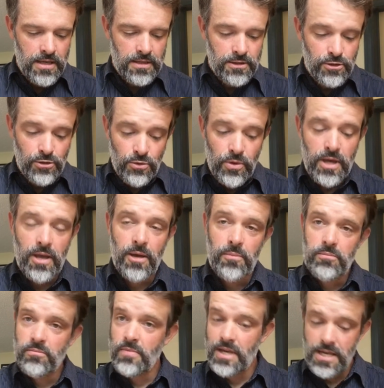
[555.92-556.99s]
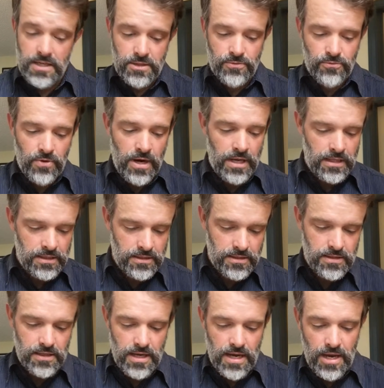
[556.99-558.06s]
to him, his
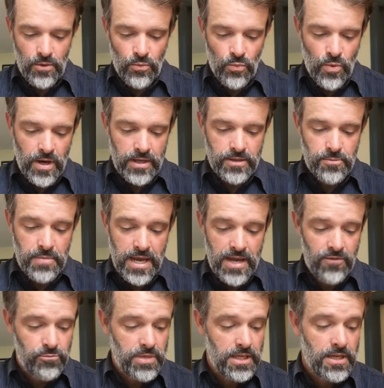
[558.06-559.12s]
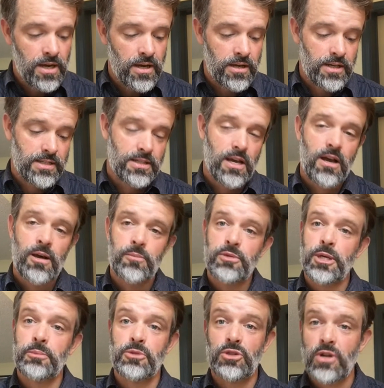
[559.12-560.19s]
friends, and what may have begun as a
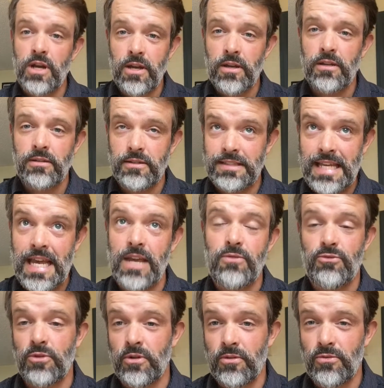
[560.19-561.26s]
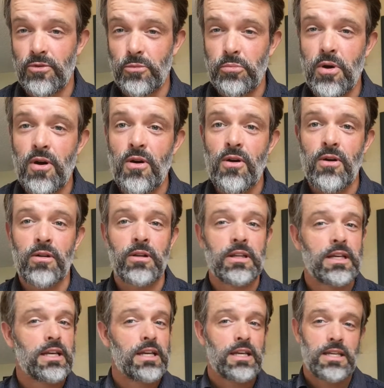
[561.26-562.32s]
humdrum day for Paul
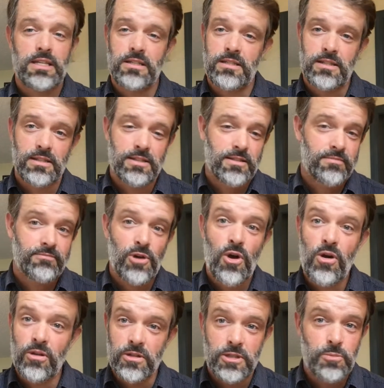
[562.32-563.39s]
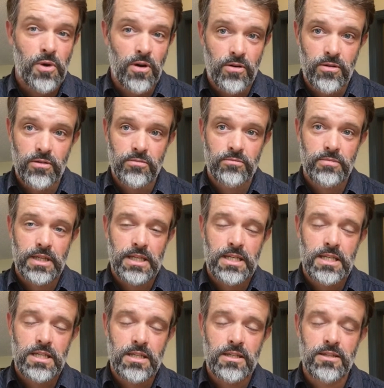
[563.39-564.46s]
is just all a sparkle. Like,
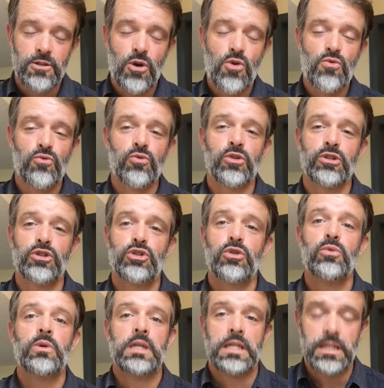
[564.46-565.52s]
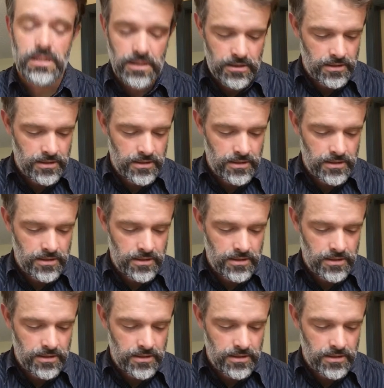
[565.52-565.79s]
he is overjoyed.